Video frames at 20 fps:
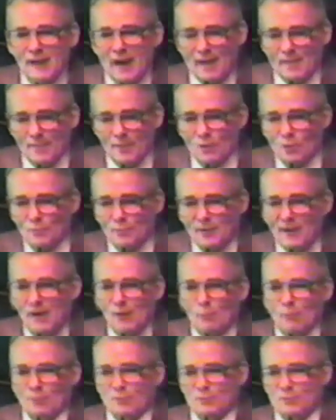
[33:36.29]
And they go
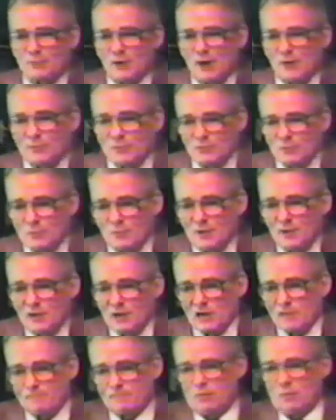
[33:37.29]
down. What does God do?
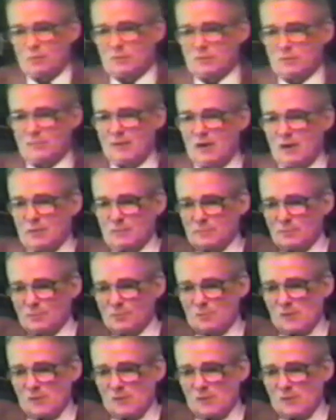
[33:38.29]
He pulls them out